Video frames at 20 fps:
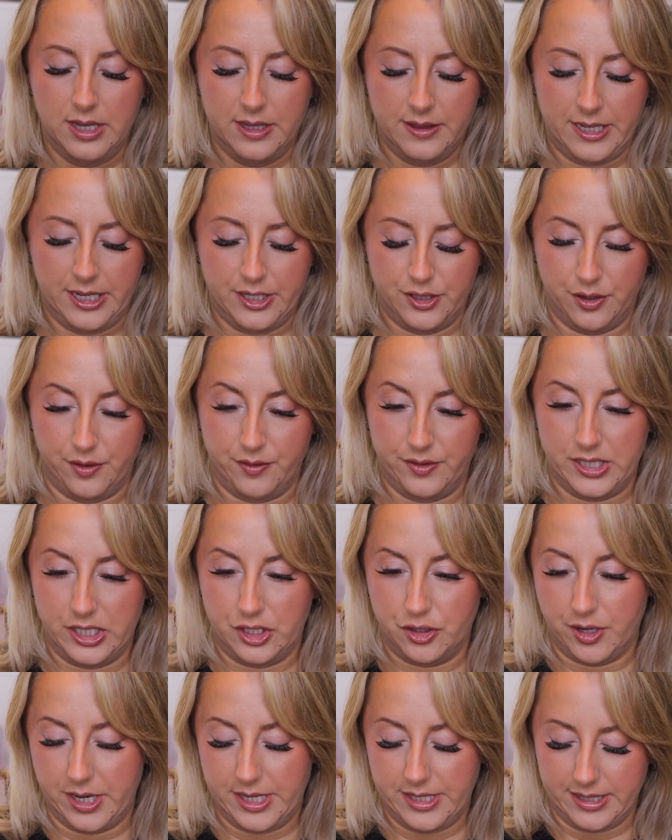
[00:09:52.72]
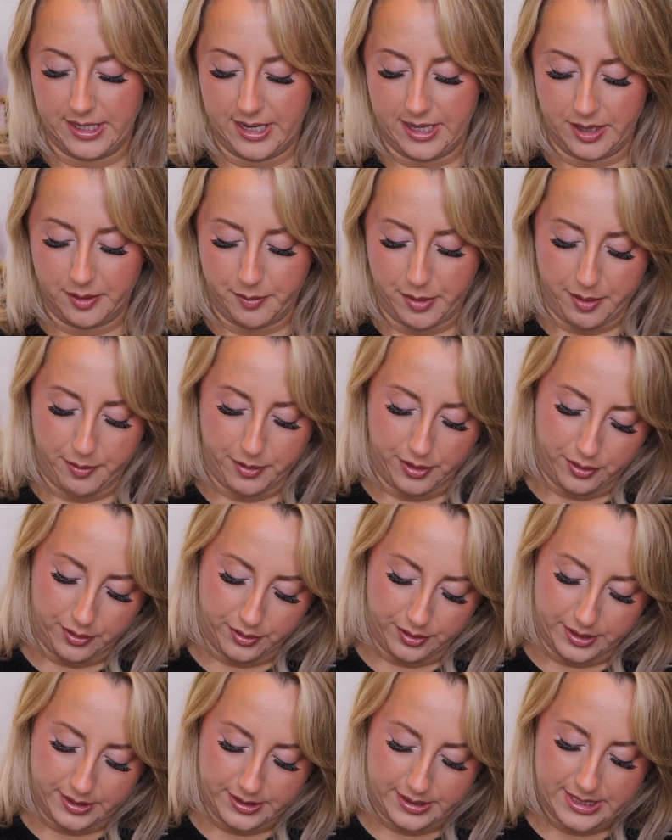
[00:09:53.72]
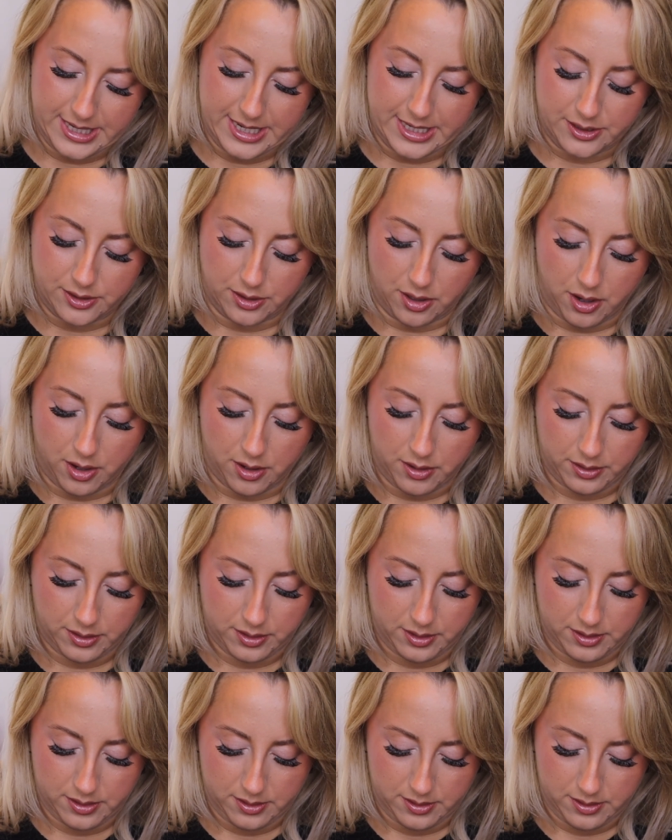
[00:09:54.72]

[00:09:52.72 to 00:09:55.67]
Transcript: These are obviously trending at the moment on TikTok.